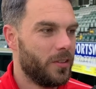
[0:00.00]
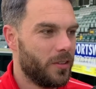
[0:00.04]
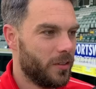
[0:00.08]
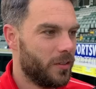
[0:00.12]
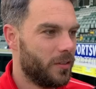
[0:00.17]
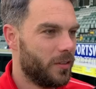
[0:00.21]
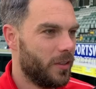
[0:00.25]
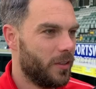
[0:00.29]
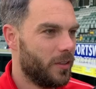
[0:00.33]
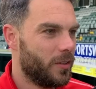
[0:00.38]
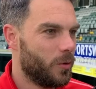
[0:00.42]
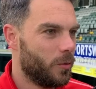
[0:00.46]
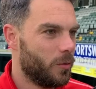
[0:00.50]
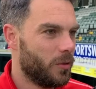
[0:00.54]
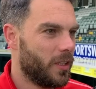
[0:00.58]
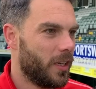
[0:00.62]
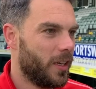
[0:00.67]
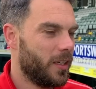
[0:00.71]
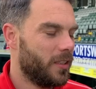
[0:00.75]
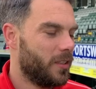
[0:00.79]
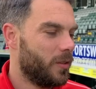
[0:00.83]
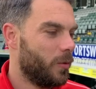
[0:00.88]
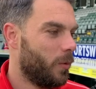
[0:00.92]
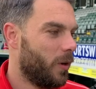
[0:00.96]
it sort of
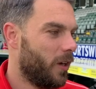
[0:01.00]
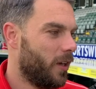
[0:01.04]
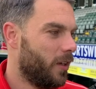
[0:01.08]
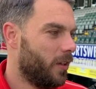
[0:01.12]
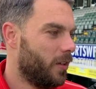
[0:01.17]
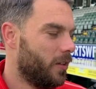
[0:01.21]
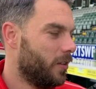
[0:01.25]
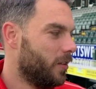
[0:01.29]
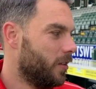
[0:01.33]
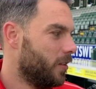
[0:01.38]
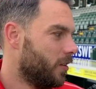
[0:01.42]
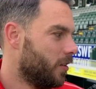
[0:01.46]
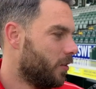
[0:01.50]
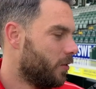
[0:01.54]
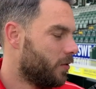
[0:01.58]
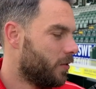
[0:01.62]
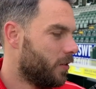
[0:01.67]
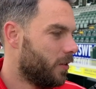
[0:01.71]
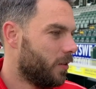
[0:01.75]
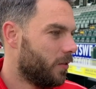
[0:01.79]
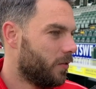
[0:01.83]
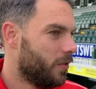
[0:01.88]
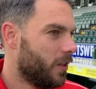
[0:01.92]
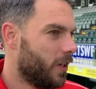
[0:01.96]
takes the weight
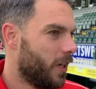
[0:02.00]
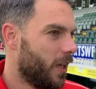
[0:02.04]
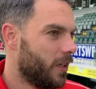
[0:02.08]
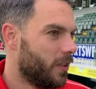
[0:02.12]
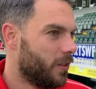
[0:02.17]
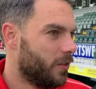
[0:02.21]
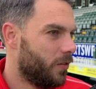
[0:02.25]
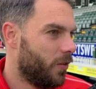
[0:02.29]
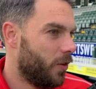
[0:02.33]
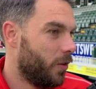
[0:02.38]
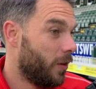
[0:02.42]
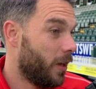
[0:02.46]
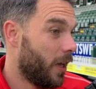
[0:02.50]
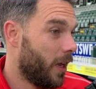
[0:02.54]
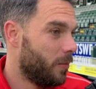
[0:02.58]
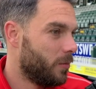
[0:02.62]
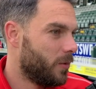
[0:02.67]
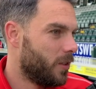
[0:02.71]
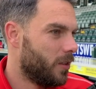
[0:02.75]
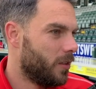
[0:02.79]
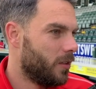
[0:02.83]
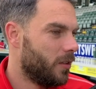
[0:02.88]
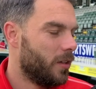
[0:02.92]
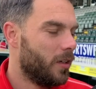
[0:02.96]
off the next few
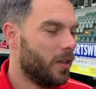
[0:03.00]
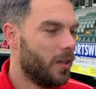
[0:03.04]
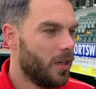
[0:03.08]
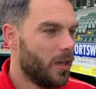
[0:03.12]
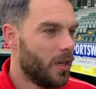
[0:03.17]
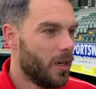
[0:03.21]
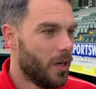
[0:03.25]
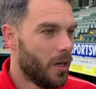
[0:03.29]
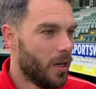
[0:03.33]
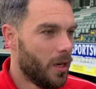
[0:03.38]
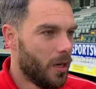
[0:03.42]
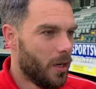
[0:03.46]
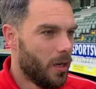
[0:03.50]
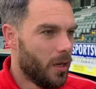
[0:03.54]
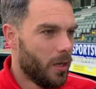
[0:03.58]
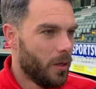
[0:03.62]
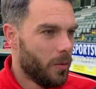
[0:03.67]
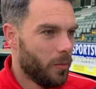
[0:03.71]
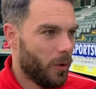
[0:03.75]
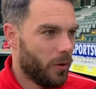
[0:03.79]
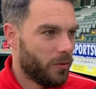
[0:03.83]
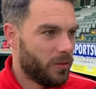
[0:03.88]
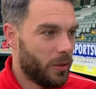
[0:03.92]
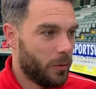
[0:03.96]
games. And
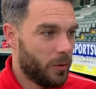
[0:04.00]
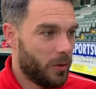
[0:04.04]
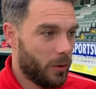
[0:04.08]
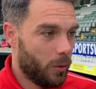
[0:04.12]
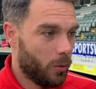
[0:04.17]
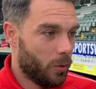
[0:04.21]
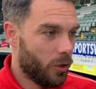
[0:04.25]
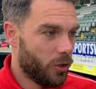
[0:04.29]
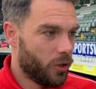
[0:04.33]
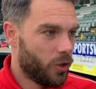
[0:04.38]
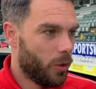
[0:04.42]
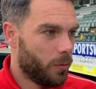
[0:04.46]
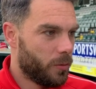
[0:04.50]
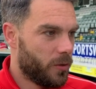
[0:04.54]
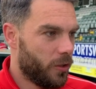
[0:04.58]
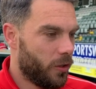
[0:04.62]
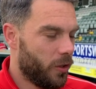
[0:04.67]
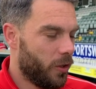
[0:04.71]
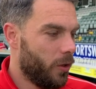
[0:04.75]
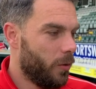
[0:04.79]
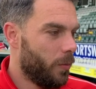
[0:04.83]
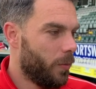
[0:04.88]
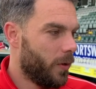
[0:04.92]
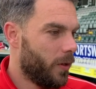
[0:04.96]
obviously, we've still got a job to
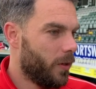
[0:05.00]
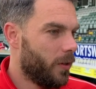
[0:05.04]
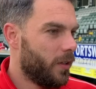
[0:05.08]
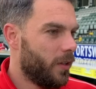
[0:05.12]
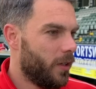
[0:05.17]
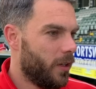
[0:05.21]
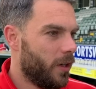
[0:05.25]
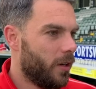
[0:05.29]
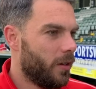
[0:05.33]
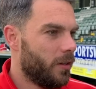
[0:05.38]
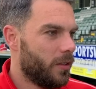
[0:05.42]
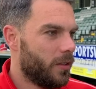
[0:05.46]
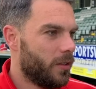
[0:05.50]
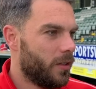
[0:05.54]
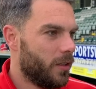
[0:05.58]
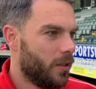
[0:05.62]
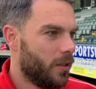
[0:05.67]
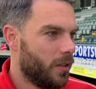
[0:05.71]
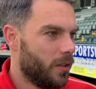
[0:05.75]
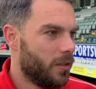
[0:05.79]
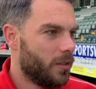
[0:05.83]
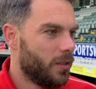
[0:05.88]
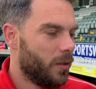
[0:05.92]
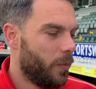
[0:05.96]
do, but, you know, it's
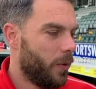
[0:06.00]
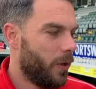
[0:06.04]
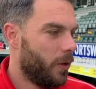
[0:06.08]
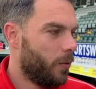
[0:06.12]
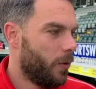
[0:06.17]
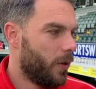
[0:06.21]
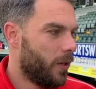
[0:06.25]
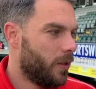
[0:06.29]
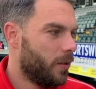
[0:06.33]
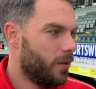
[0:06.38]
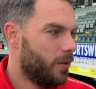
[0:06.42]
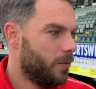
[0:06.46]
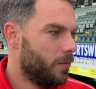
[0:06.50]
a big win.